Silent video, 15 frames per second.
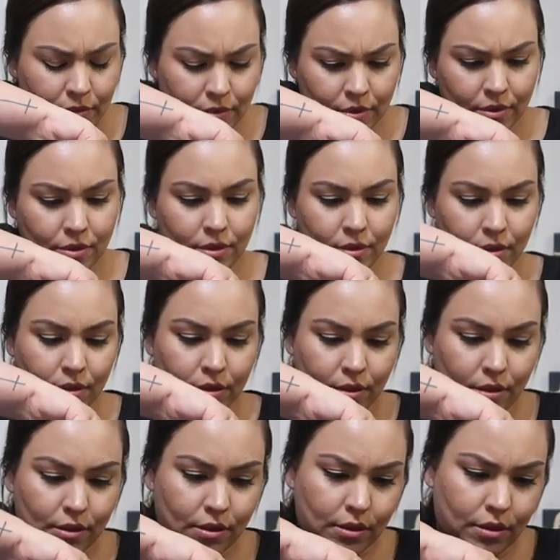
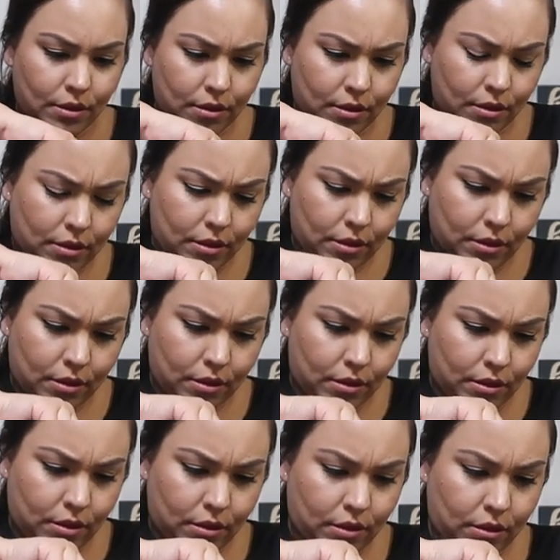
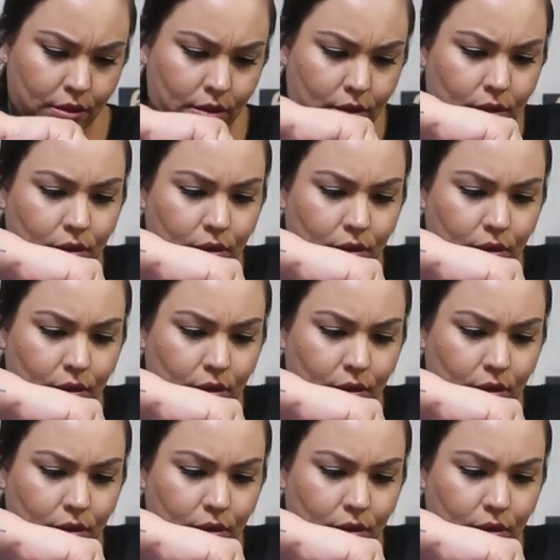[no speech]